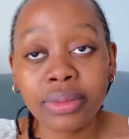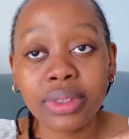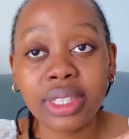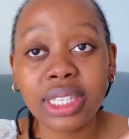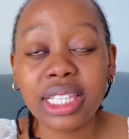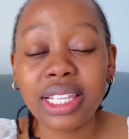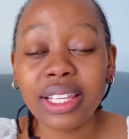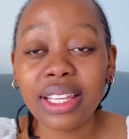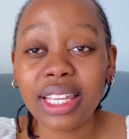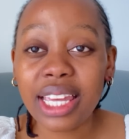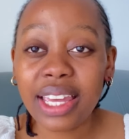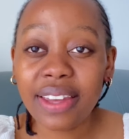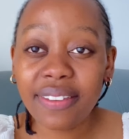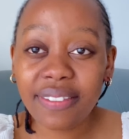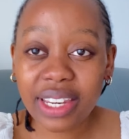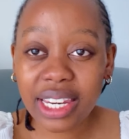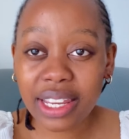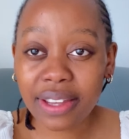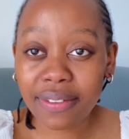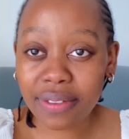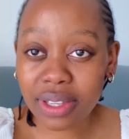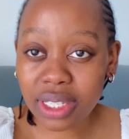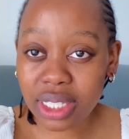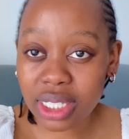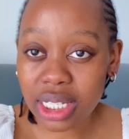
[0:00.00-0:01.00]
the
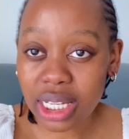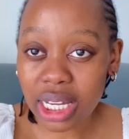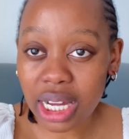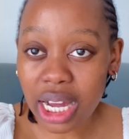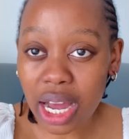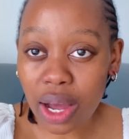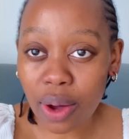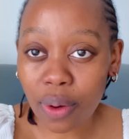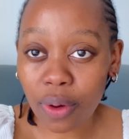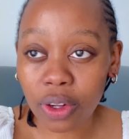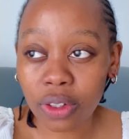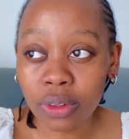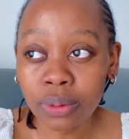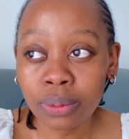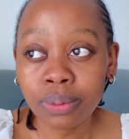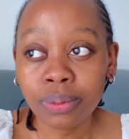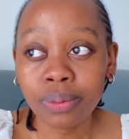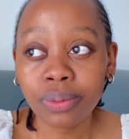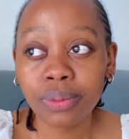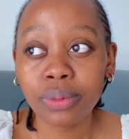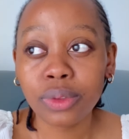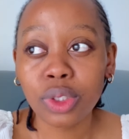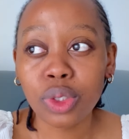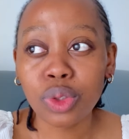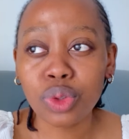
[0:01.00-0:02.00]
evening visiting hour,
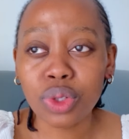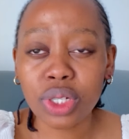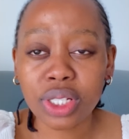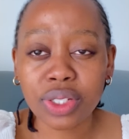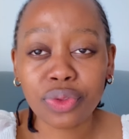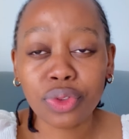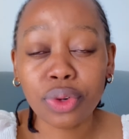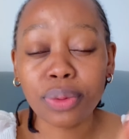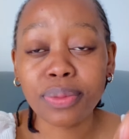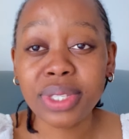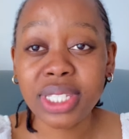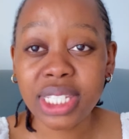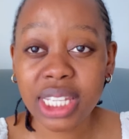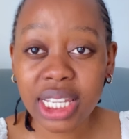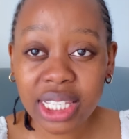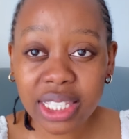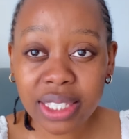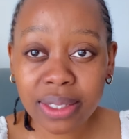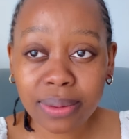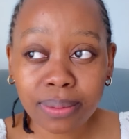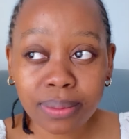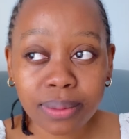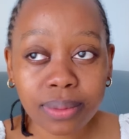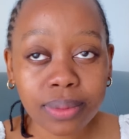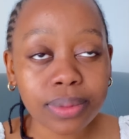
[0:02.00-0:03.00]
which was from
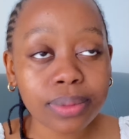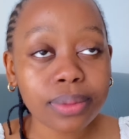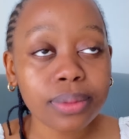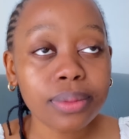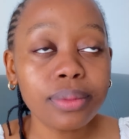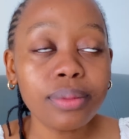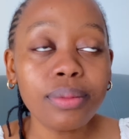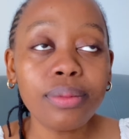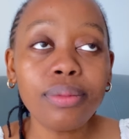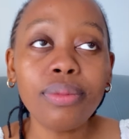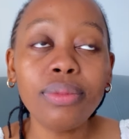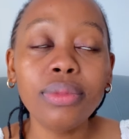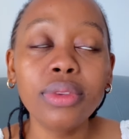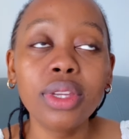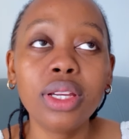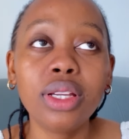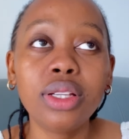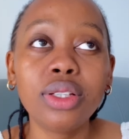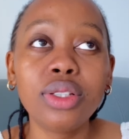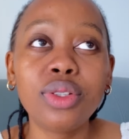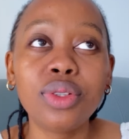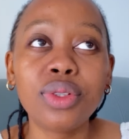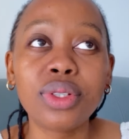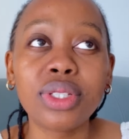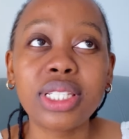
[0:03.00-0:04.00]
6
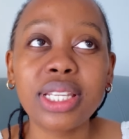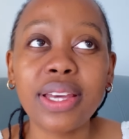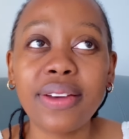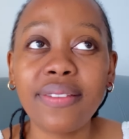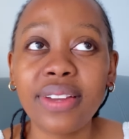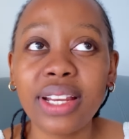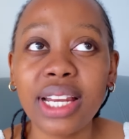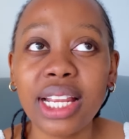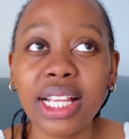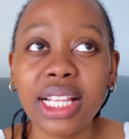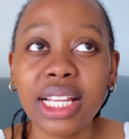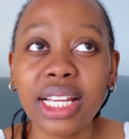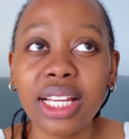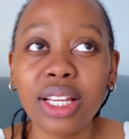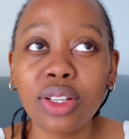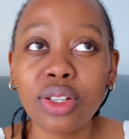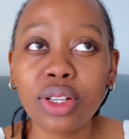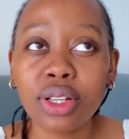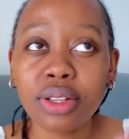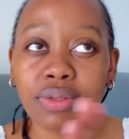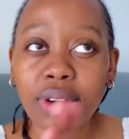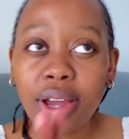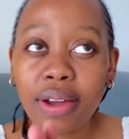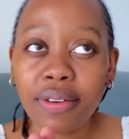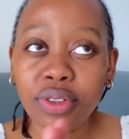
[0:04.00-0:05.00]
to 7, I think. It
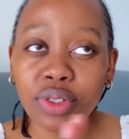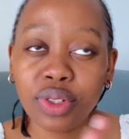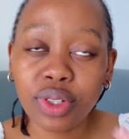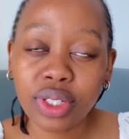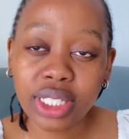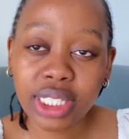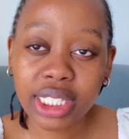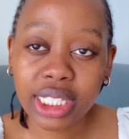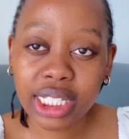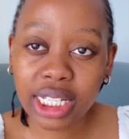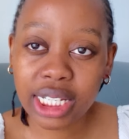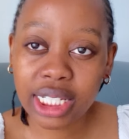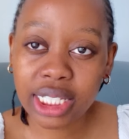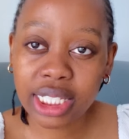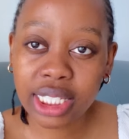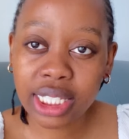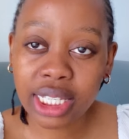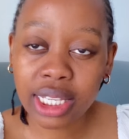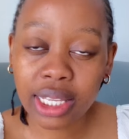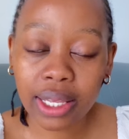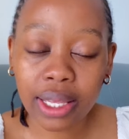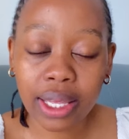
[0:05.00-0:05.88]
was 5 to 6.